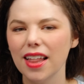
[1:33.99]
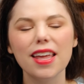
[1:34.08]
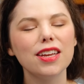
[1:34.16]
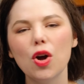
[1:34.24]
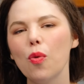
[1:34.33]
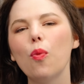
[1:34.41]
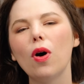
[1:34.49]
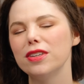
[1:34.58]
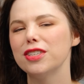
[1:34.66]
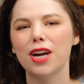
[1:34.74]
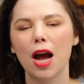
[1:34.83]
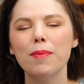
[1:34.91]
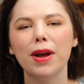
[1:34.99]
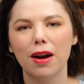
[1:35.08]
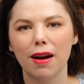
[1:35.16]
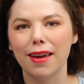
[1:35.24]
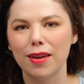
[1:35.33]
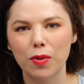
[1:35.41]
Like, no wonder
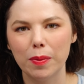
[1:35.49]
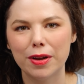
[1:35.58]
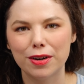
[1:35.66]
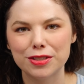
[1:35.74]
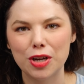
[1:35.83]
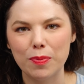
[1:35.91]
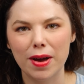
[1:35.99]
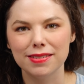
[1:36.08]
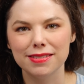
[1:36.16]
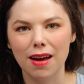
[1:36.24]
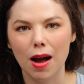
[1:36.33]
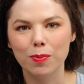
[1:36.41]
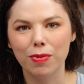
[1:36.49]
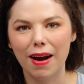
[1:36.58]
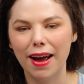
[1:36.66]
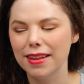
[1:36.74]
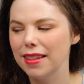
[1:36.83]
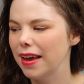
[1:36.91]
American women are so messed up,
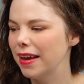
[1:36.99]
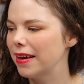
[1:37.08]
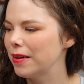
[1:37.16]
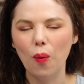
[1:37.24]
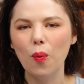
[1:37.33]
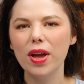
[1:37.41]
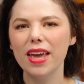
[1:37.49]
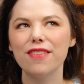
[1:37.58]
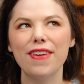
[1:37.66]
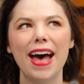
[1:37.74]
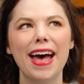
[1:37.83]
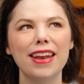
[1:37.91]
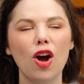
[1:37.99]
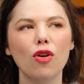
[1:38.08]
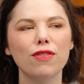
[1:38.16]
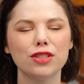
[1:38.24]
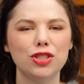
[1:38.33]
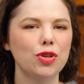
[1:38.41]
right? Like, we have had
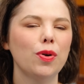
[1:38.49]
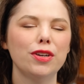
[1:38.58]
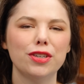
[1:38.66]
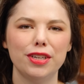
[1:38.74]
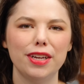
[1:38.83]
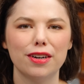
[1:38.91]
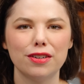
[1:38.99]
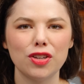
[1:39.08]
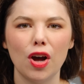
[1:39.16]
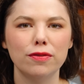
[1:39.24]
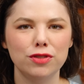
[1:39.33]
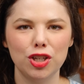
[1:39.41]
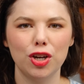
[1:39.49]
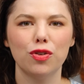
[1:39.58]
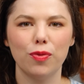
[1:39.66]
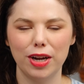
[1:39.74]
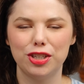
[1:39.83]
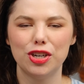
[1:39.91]
over 200 years of
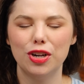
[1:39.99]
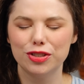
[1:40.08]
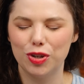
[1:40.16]
generational